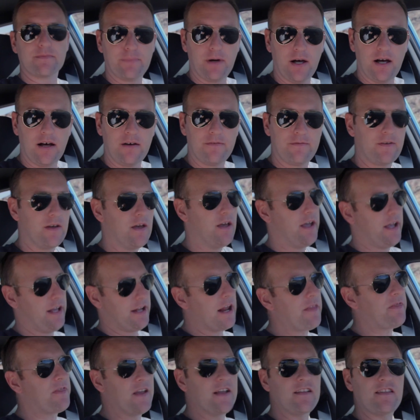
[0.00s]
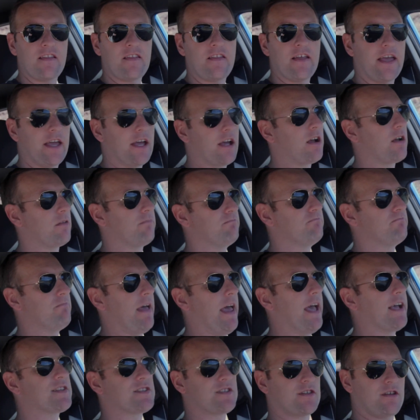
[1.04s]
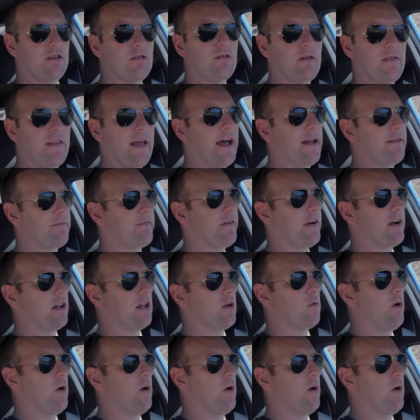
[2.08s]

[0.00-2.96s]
above, and I think that they executed that fairly